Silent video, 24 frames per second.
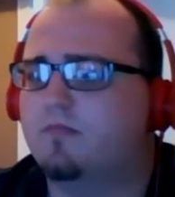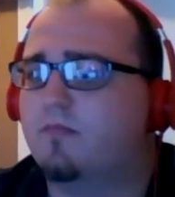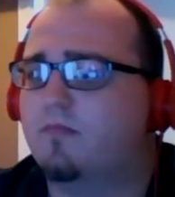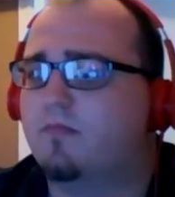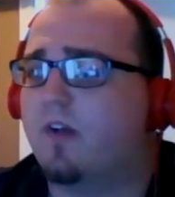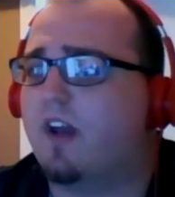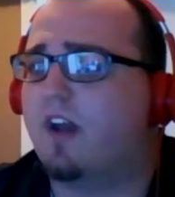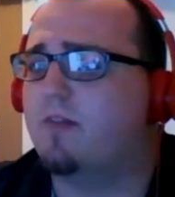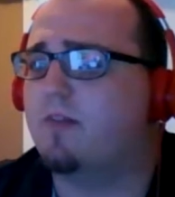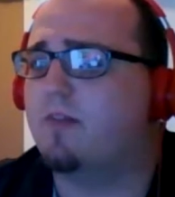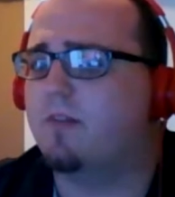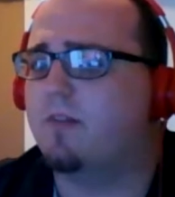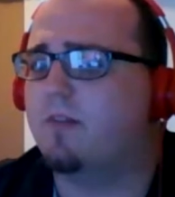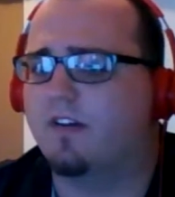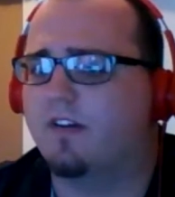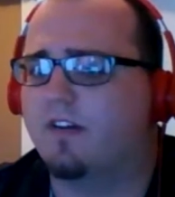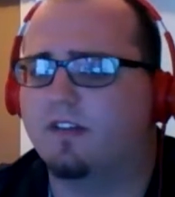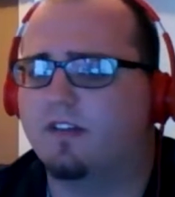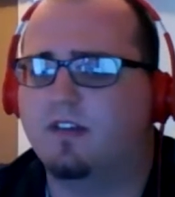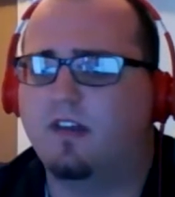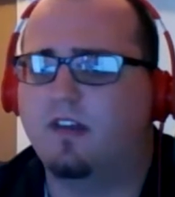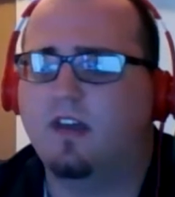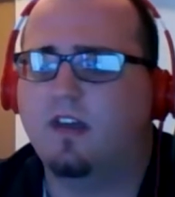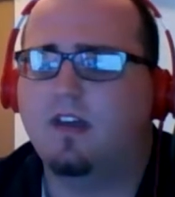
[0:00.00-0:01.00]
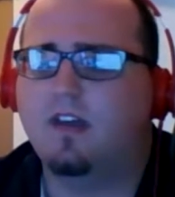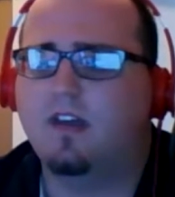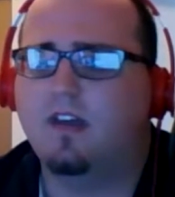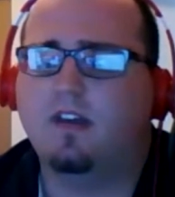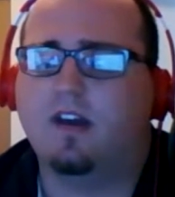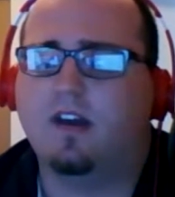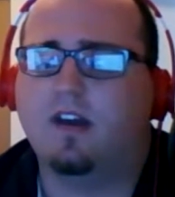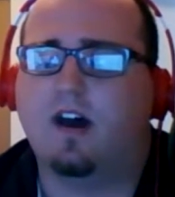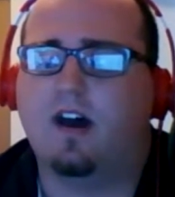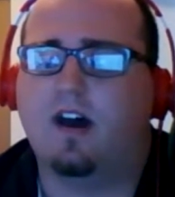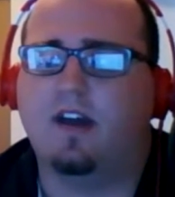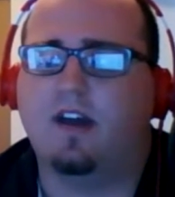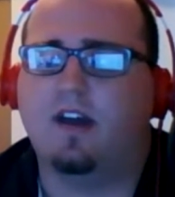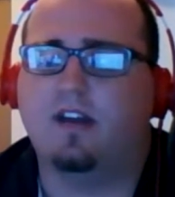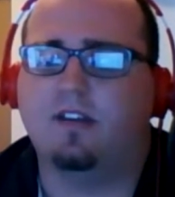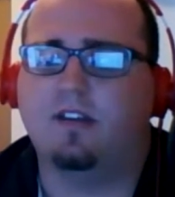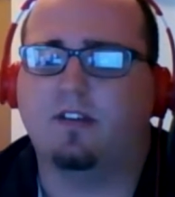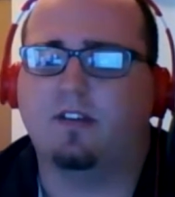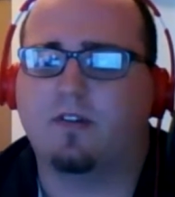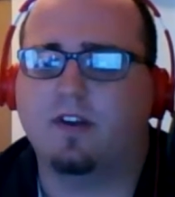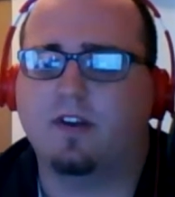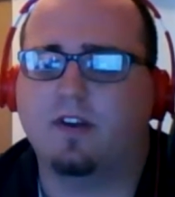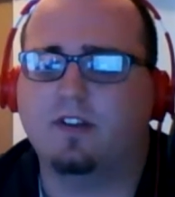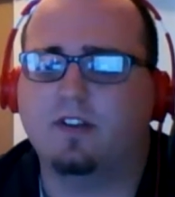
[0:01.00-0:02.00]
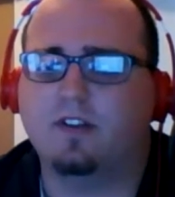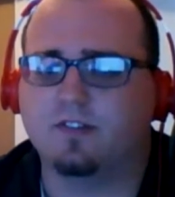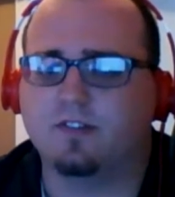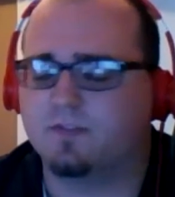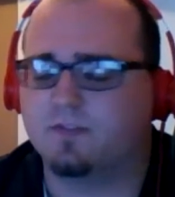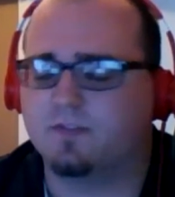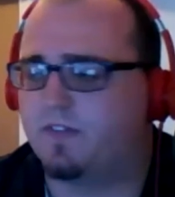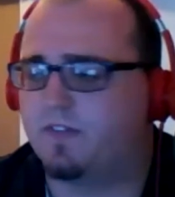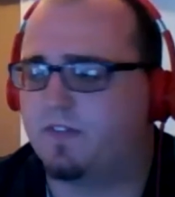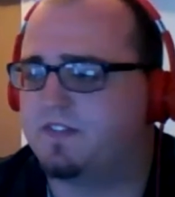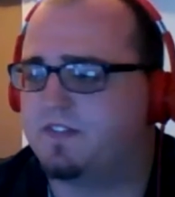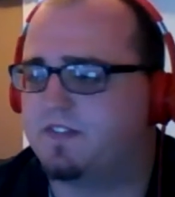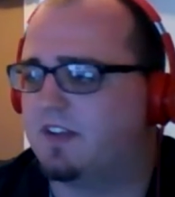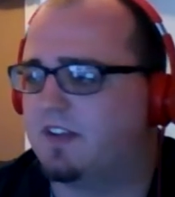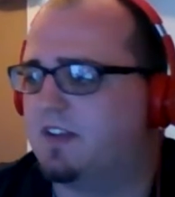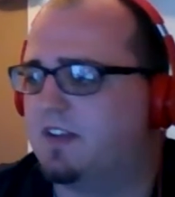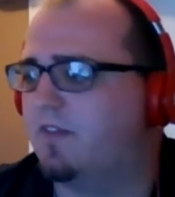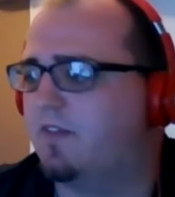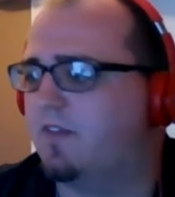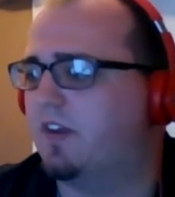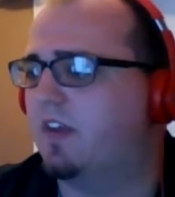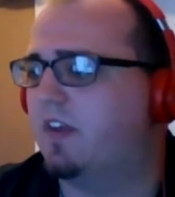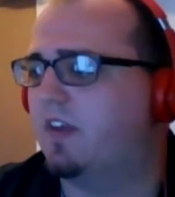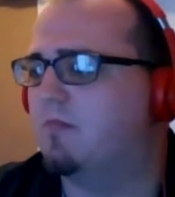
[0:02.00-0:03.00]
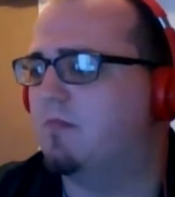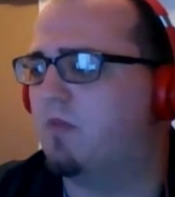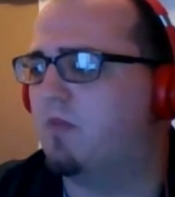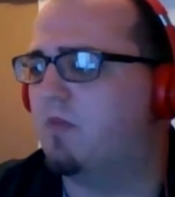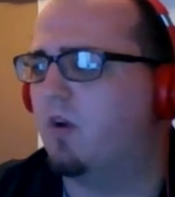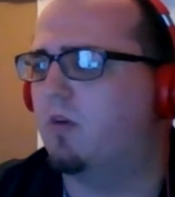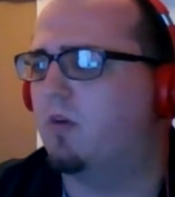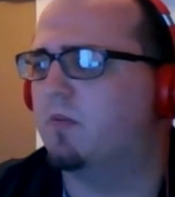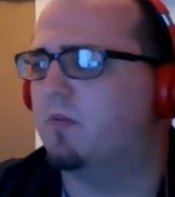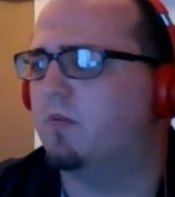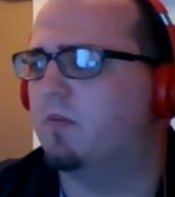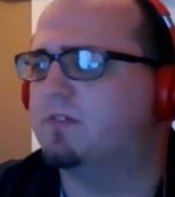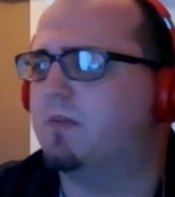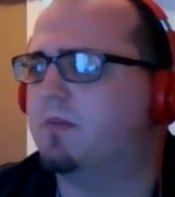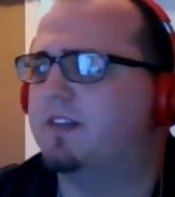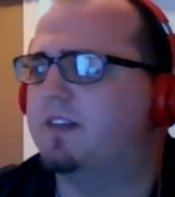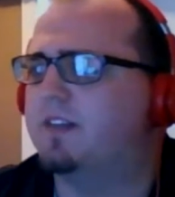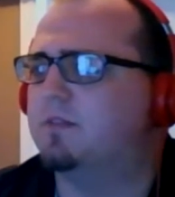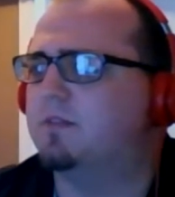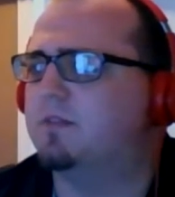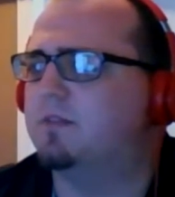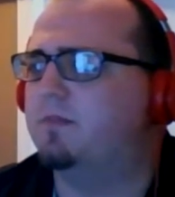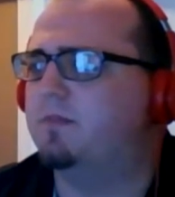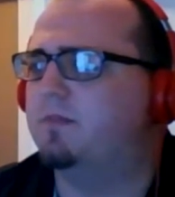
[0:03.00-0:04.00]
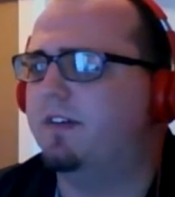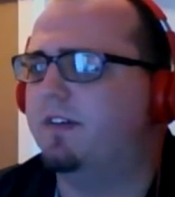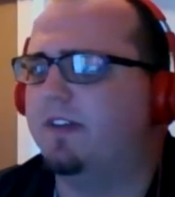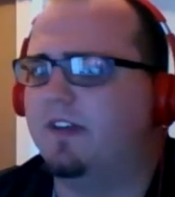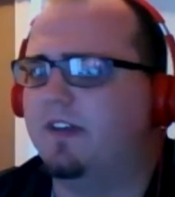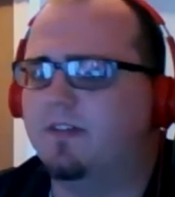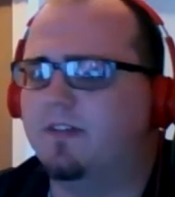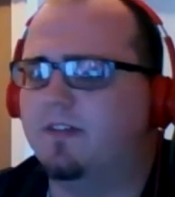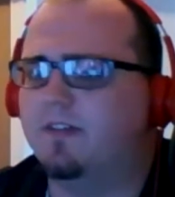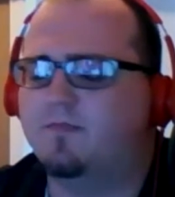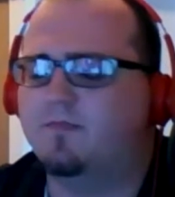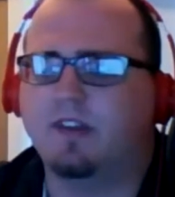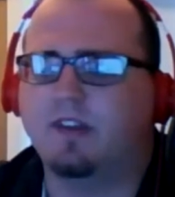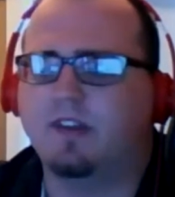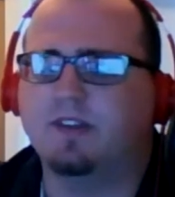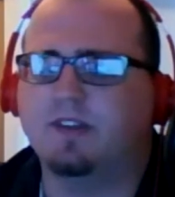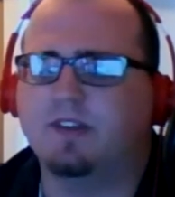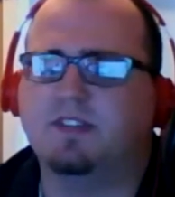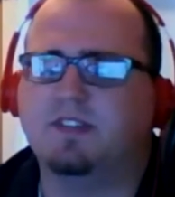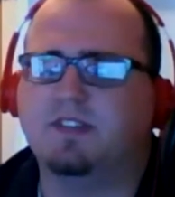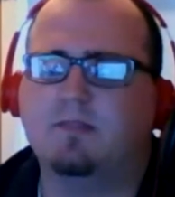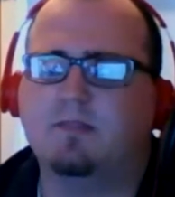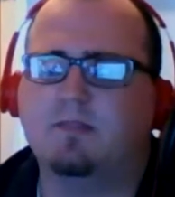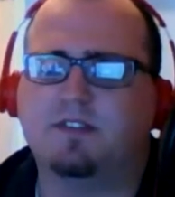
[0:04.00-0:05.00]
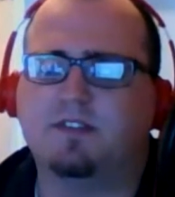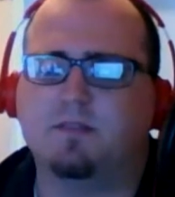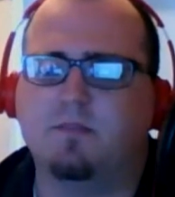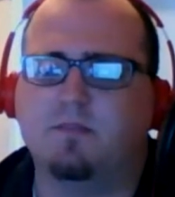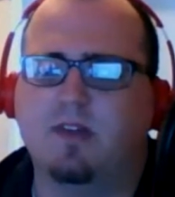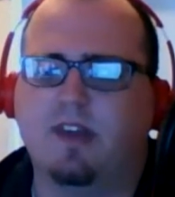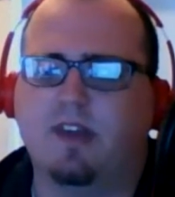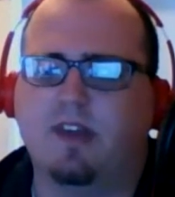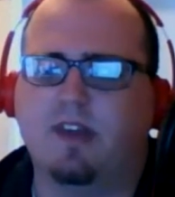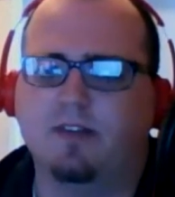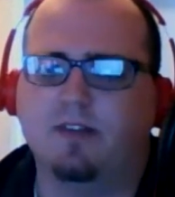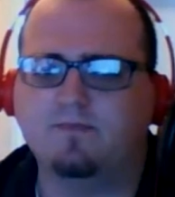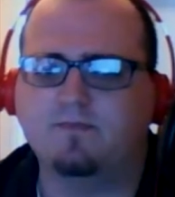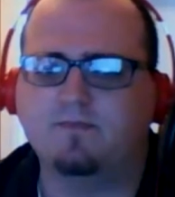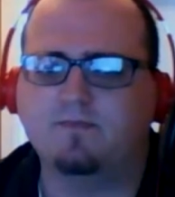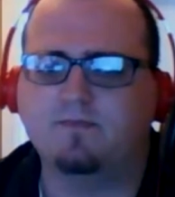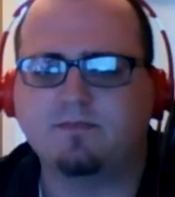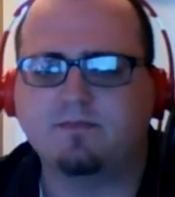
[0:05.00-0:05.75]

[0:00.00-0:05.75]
primarily, in creatures with significant moral responsibility, then it seems to me